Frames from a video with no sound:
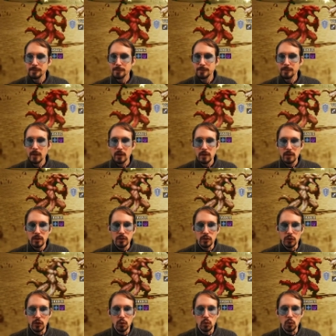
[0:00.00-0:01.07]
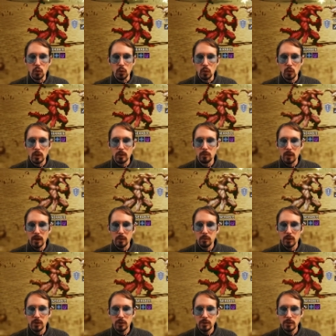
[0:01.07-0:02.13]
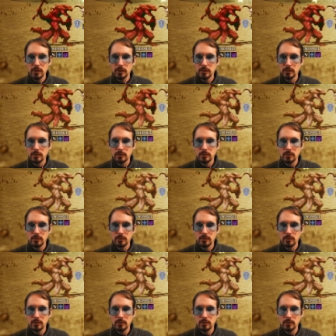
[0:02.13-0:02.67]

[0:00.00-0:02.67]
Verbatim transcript: do? You, my merchant,